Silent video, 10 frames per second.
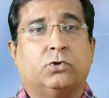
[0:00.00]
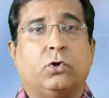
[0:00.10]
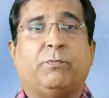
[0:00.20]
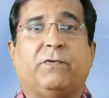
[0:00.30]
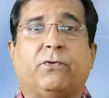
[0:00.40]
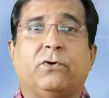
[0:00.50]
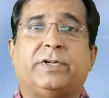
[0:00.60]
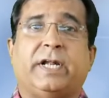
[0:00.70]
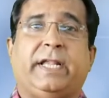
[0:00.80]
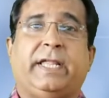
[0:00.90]
So
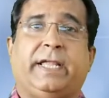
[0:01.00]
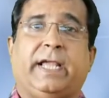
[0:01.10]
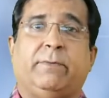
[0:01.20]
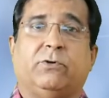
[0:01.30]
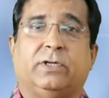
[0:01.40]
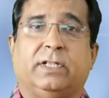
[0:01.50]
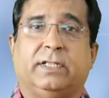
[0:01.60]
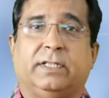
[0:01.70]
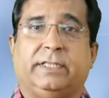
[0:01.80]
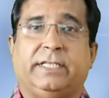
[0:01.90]
before training AI model,